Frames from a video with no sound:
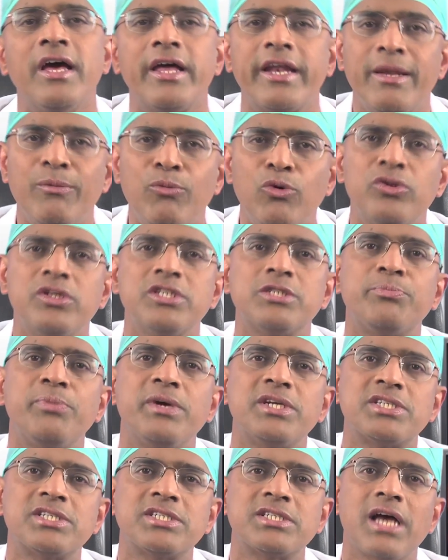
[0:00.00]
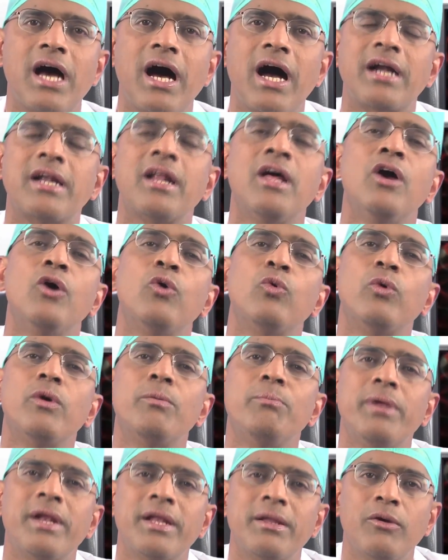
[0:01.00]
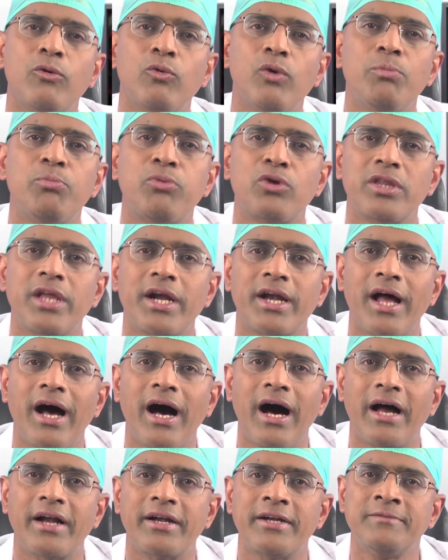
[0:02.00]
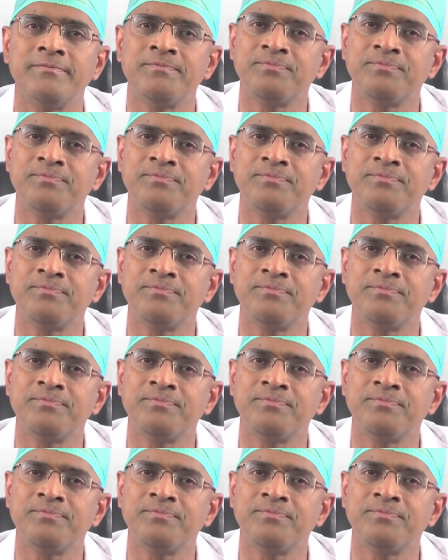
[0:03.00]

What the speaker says: remove this patient's heart, we put that heart.